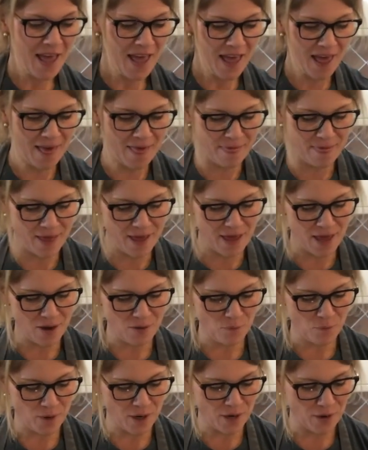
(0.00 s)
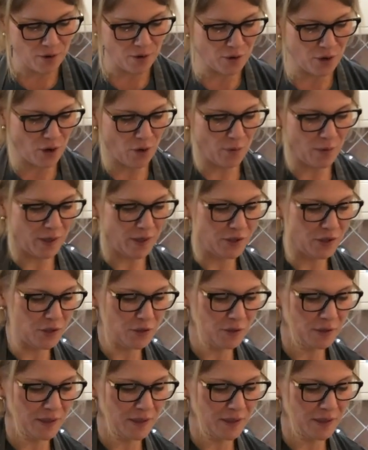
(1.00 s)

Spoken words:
And then we are going to